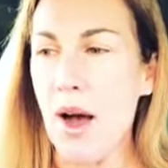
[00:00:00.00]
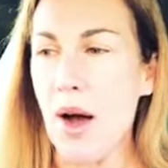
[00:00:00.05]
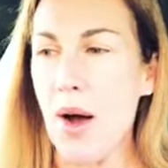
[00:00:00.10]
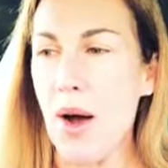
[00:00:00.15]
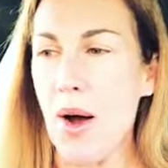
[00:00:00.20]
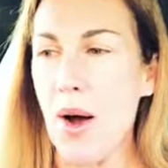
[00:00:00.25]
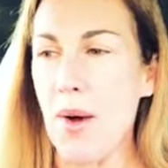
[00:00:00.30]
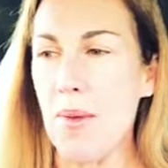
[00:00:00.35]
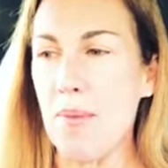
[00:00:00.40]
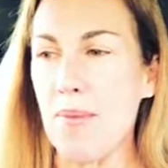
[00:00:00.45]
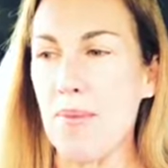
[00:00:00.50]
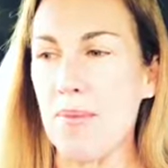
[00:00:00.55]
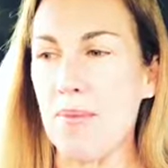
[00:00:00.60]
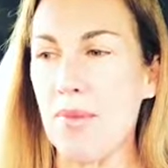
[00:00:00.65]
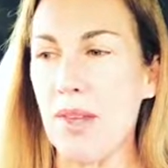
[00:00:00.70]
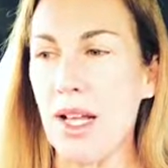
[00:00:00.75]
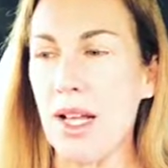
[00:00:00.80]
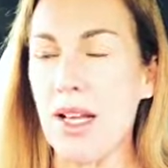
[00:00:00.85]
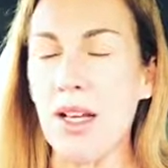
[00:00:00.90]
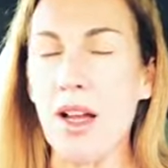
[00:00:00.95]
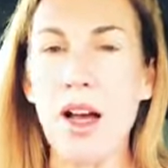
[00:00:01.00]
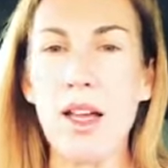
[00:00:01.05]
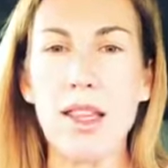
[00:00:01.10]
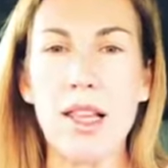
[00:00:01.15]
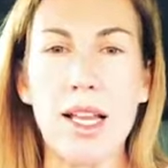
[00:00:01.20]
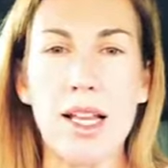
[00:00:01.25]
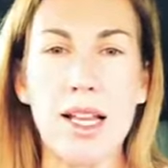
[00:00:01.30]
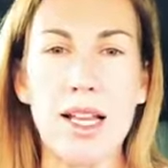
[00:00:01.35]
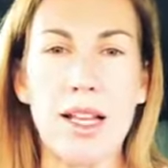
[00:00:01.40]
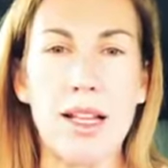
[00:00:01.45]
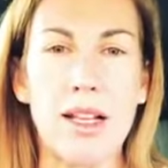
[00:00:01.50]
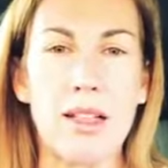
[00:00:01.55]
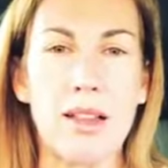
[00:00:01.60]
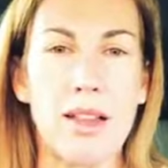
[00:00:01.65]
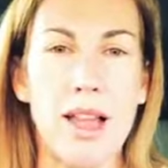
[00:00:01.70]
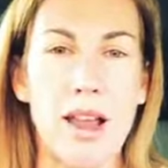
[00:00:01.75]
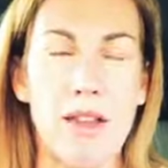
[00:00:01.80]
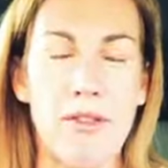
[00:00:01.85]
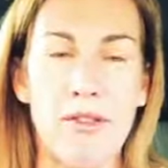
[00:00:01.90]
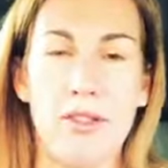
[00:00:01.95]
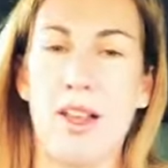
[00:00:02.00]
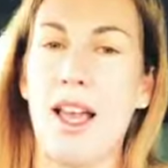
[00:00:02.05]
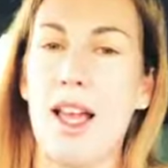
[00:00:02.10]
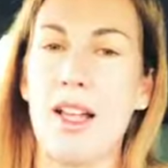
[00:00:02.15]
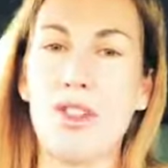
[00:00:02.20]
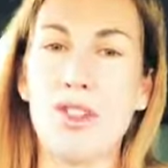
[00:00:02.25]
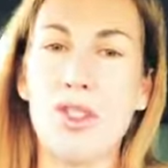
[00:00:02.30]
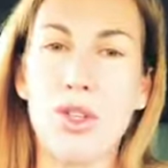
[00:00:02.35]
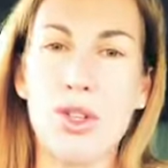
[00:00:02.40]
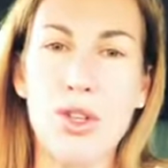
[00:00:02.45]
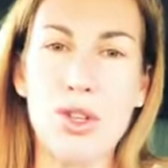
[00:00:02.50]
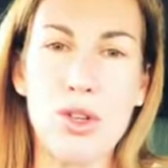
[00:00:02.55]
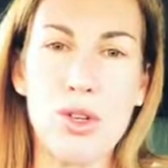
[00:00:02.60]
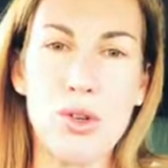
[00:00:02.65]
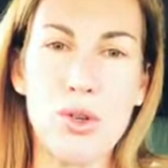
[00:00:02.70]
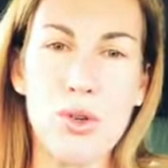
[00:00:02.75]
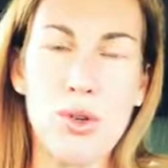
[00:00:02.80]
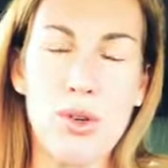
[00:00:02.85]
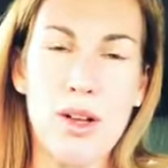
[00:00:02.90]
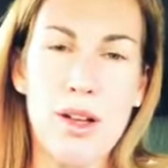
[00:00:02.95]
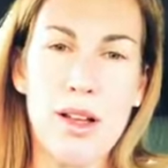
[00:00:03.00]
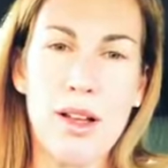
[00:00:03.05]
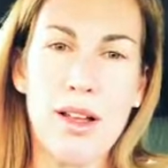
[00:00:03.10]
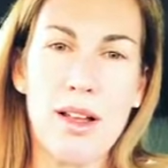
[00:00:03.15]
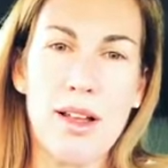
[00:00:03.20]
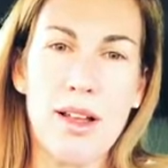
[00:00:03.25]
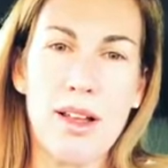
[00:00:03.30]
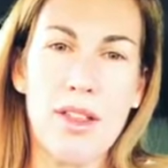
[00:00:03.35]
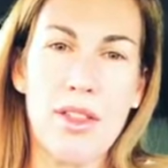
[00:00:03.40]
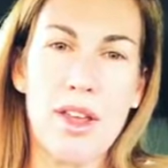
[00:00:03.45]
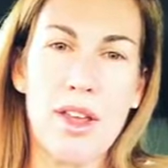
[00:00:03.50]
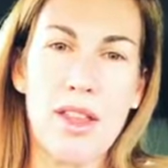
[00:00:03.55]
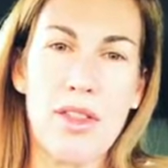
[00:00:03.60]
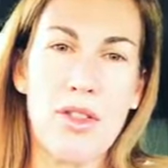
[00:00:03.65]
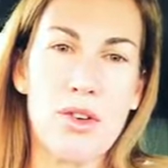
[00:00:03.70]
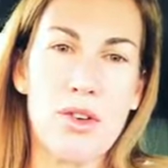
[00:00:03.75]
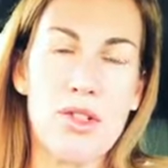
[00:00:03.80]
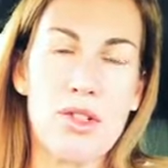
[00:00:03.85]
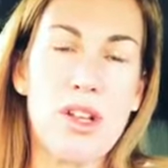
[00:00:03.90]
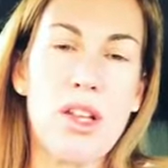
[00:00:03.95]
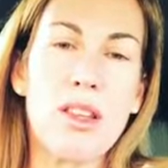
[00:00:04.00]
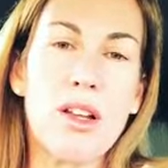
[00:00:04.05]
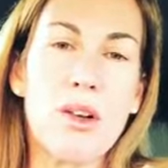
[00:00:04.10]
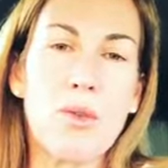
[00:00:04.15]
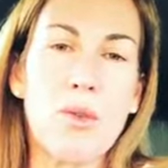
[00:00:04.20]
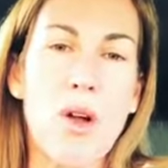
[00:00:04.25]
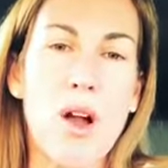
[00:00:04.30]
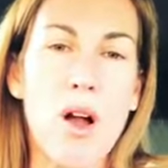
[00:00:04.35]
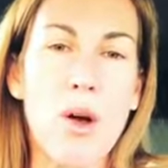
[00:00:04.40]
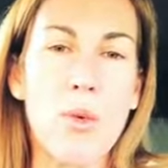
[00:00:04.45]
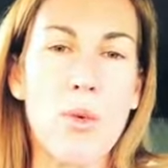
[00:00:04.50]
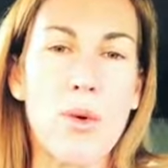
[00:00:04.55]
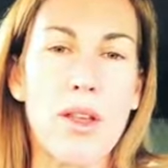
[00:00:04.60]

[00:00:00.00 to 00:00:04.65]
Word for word: um, and not letting life get to you, then there's nothing wrong